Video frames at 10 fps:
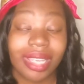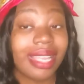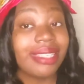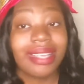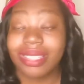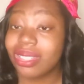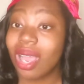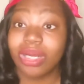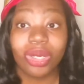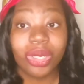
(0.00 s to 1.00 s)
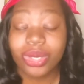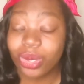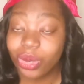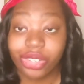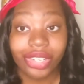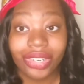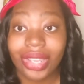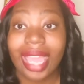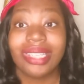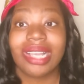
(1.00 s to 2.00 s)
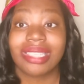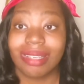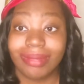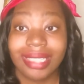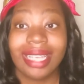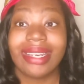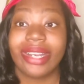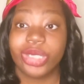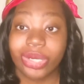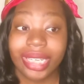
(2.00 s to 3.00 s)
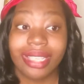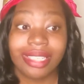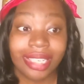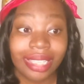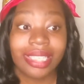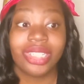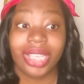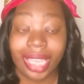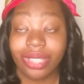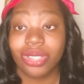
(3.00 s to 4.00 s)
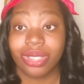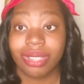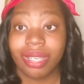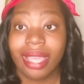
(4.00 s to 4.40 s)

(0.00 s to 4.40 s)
it does not look too good and that's something that Nigerians need to change.